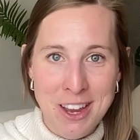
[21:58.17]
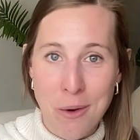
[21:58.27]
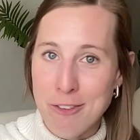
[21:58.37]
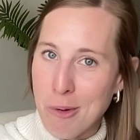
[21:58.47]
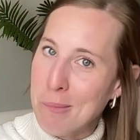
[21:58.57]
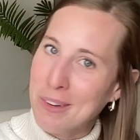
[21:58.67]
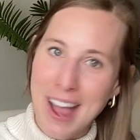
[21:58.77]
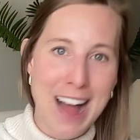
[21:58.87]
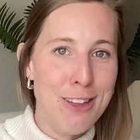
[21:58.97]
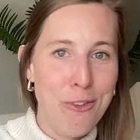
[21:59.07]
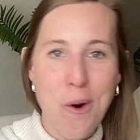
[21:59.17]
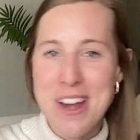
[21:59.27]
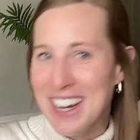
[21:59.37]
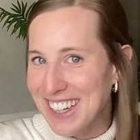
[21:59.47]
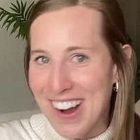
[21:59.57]
going from
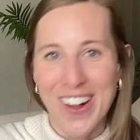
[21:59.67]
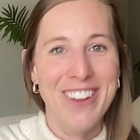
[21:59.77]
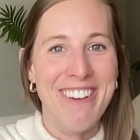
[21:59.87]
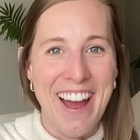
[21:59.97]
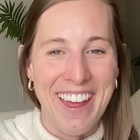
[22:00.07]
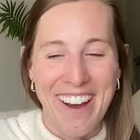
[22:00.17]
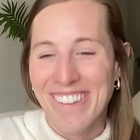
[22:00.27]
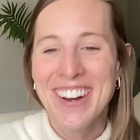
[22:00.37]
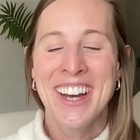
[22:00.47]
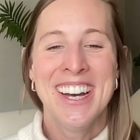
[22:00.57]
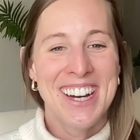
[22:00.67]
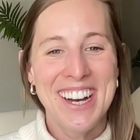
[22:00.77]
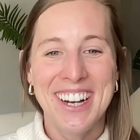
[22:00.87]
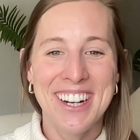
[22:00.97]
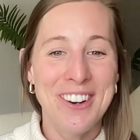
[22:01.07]
California to Colorado,
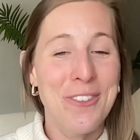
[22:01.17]
or